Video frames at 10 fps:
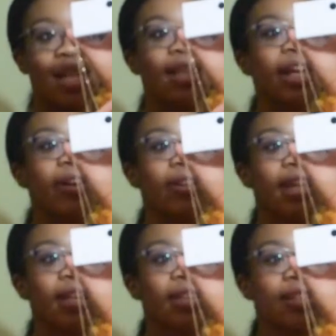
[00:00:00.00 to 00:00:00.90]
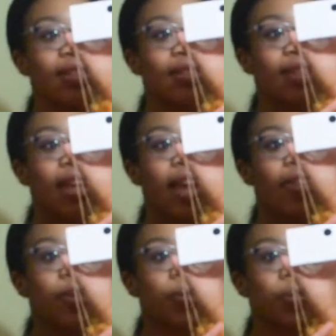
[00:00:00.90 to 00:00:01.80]
layered necklace, and
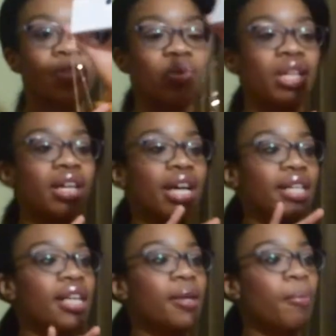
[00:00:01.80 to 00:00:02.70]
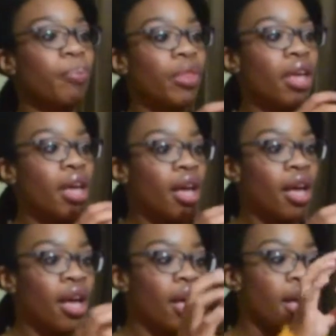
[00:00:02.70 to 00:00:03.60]
this was $3.90.
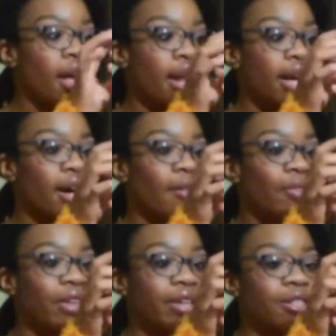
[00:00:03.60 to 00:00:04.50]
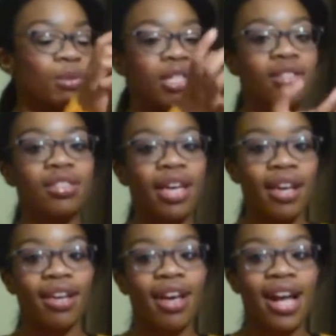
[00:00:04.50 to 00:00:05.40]
And I got this because
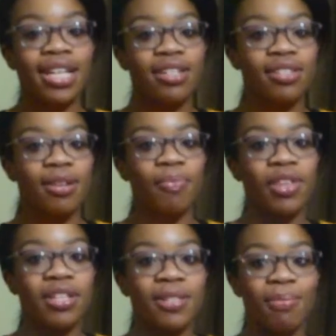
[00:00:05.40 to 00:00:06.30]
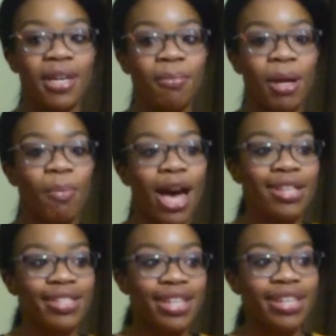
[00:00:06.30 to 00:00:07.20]
like I needed something to make my
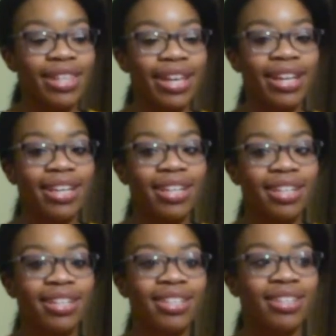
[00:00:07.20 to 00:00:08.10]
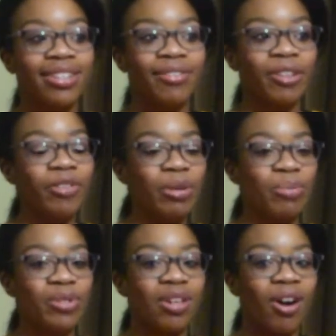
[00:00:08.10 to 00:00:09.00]
basket like
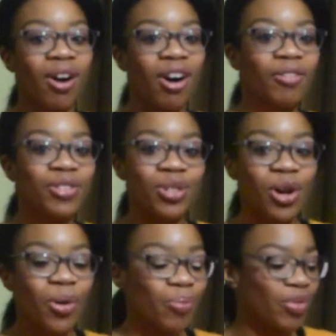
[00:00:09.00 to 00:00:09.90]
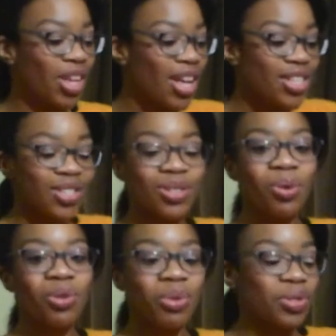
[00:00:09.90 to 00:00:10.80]
15% off, so this is the
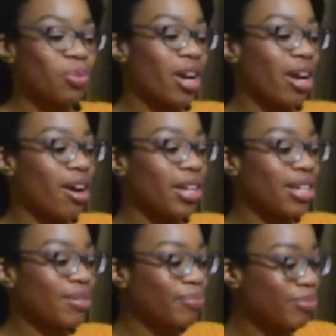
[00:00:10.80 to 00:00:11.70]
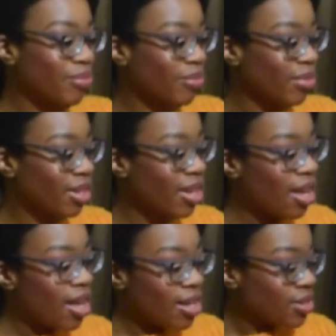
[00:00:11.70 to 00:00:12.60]
only reason why I got it.
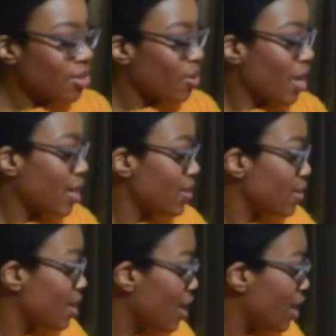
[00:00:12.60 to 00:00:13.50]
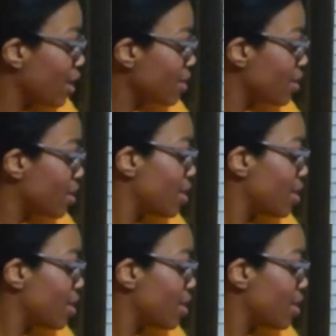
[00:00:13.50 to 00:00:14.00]
So that's nice.